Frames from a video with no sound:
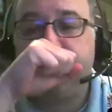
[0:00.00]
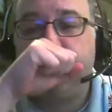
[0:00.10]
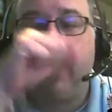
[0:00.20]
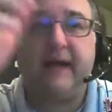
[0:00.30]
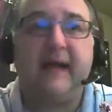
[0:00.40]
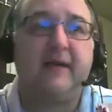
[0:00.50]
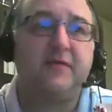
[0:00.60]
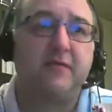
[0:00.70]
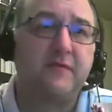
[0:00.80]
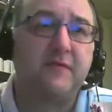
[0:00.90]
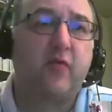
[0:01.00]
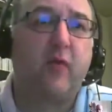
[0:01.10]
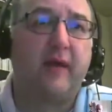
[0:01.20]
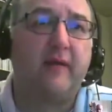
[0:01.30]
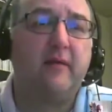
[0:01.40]
Well, I got it in terms of
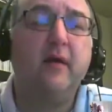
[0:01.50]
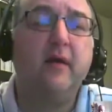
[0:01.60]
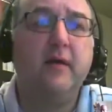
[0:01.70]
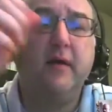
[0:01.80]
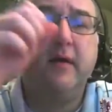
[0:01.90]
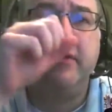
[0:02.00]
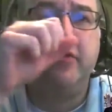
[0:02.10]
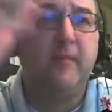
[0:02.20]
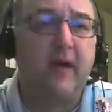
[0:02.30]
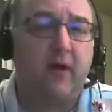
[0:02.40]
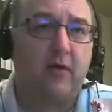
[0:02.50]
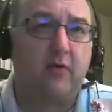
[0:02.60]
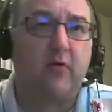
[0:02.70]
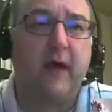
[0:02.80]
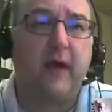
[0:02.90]
credit, numerical
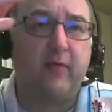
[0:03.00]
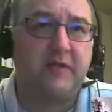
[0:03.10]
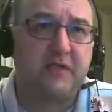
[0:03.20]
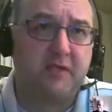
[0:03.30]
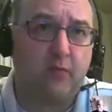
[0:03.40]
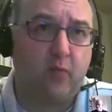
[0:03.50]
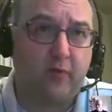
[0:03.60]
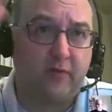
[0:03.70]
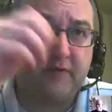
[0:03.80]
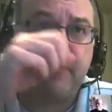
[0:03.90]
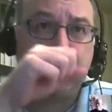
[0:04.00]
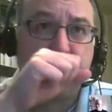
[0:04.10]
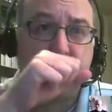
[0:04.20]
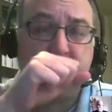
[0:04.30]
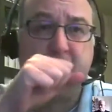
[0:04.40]
credit, which isn't worth as much
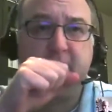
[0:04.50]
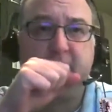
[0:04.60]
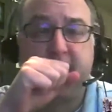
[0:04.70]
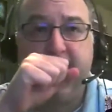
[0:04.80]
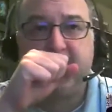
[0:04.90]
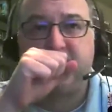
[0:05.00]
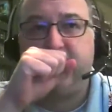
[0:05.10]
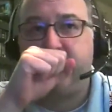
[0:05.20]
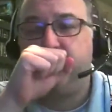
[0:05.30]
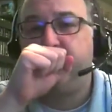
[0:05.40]
as the cash value.